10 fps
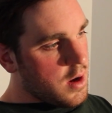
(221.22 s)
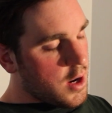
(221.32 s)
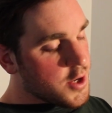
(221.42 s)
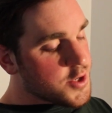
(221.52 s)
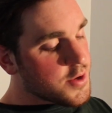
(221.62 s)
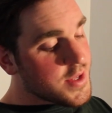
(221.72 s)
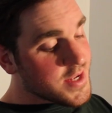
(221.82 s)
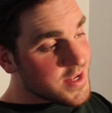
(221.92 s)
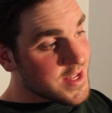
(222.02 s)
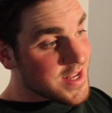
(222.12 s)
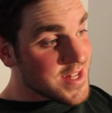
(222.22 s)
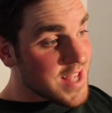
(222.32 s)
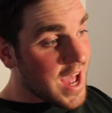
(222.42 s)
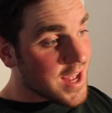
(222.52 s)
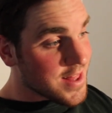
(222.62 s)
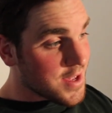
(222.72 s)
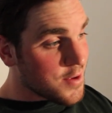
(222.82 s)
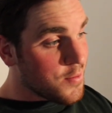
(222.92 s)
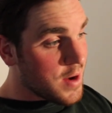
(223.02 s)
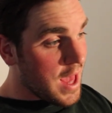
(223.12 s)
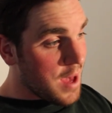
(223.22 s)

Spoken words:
Are you sure this is exactly what